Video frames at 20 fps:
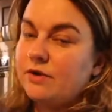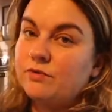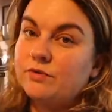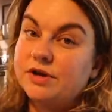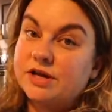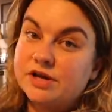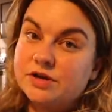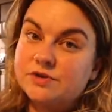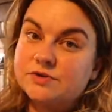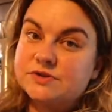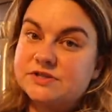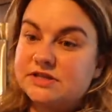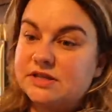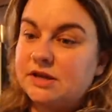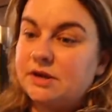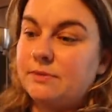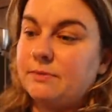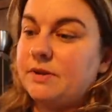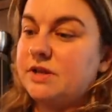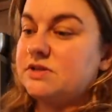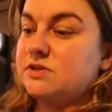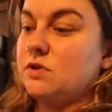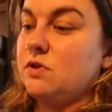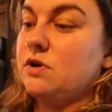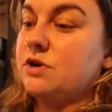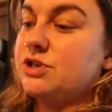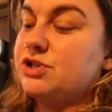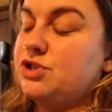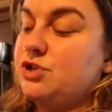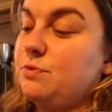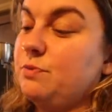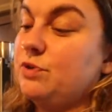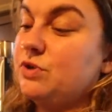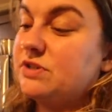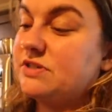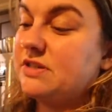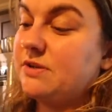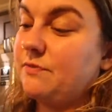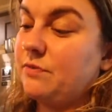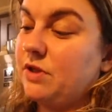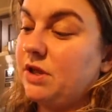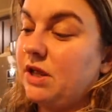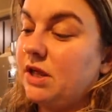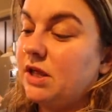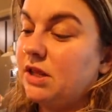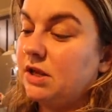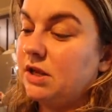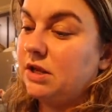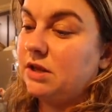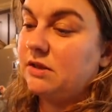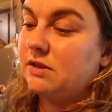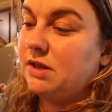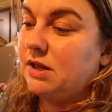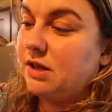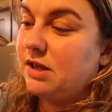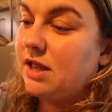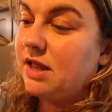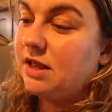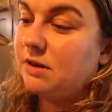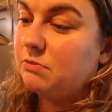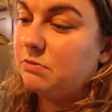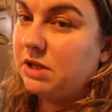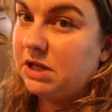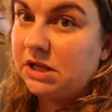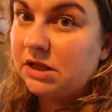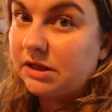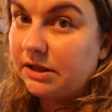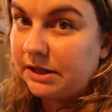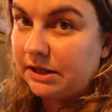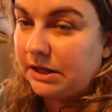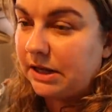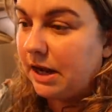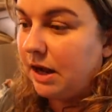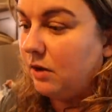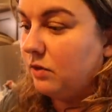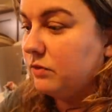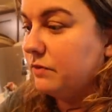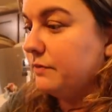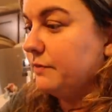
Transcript: Reuse them as long as you put something in it that can be cleaned out.